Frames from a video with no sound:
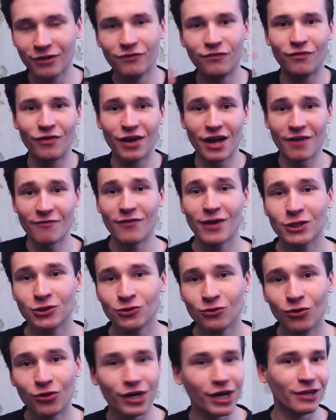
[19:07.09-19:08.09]

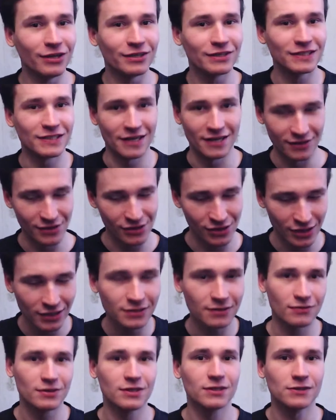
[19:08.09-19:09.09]
factorials and things
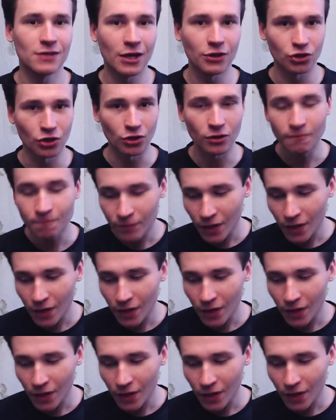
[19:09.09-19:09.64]
of this nature.